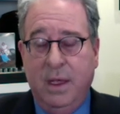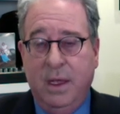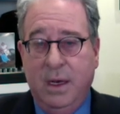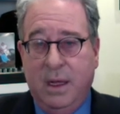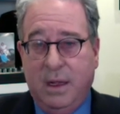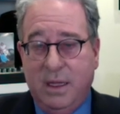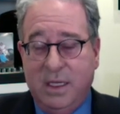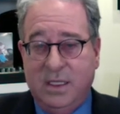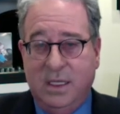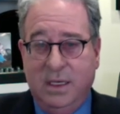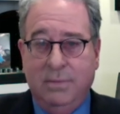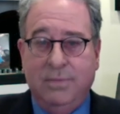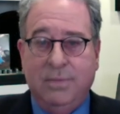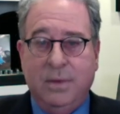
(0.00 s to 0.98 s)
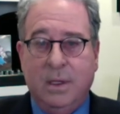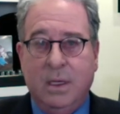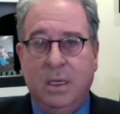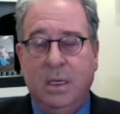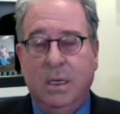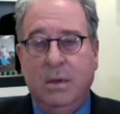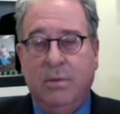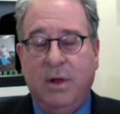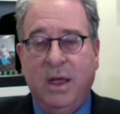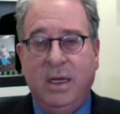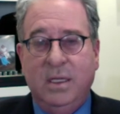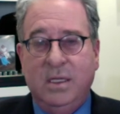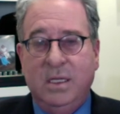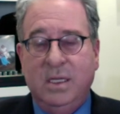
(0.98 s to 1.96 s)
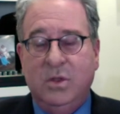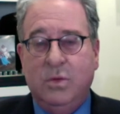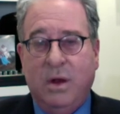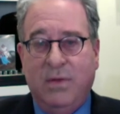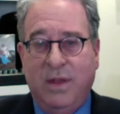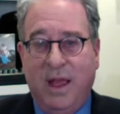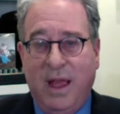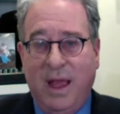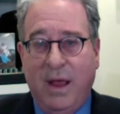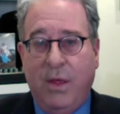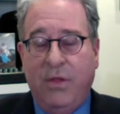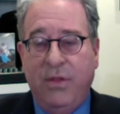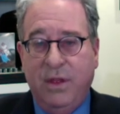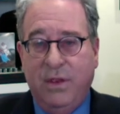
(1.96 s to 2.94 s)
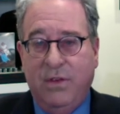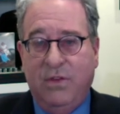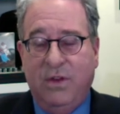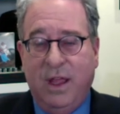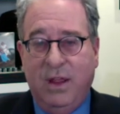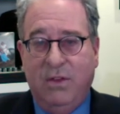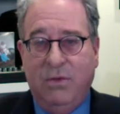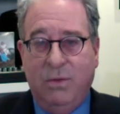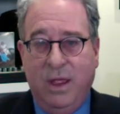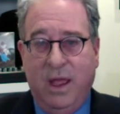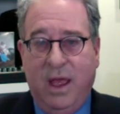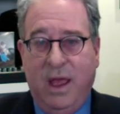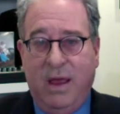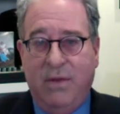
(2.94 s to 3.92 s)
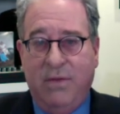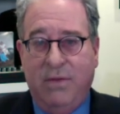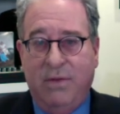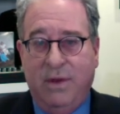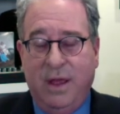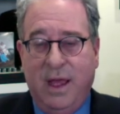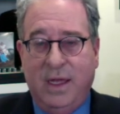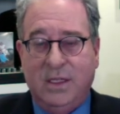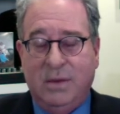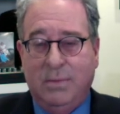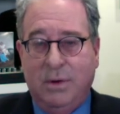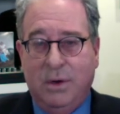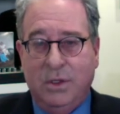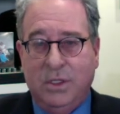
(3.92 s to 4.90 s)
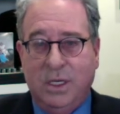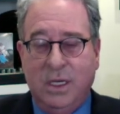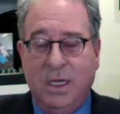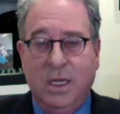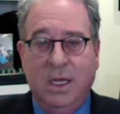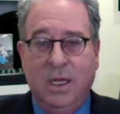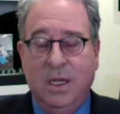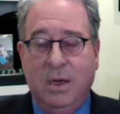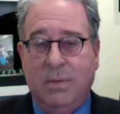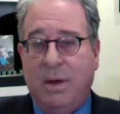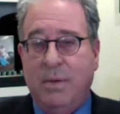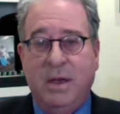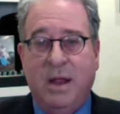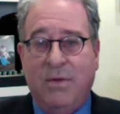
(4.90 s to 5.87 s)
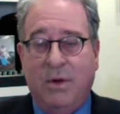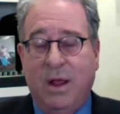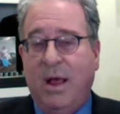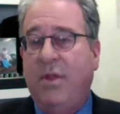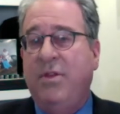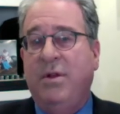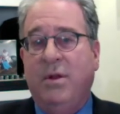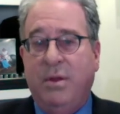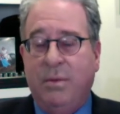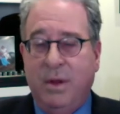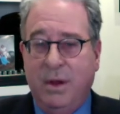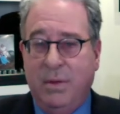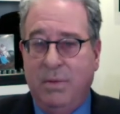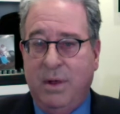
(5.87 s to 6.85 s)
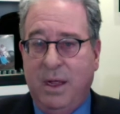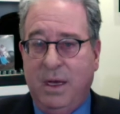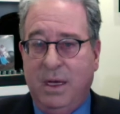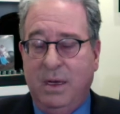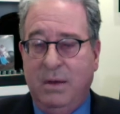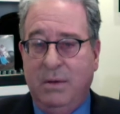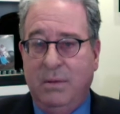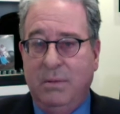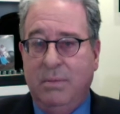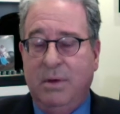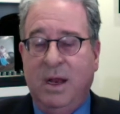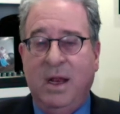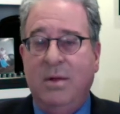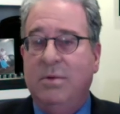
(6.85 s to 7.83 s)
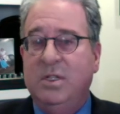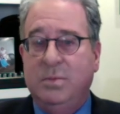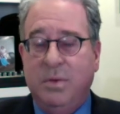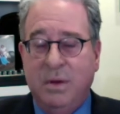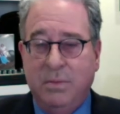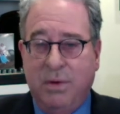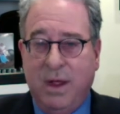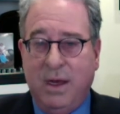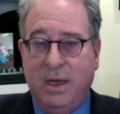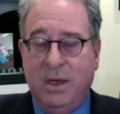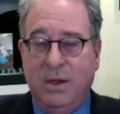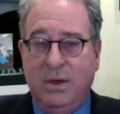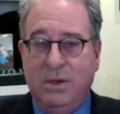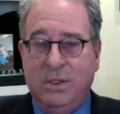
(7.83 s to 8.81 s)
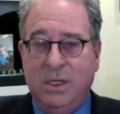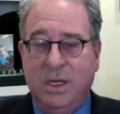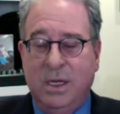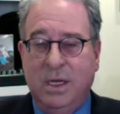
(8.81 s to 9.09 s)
Now listen, pregnancy is one of the healthiest states we have. As a person, you're probably never healthier than when you're pregnant. But anyone who's been pregnant knows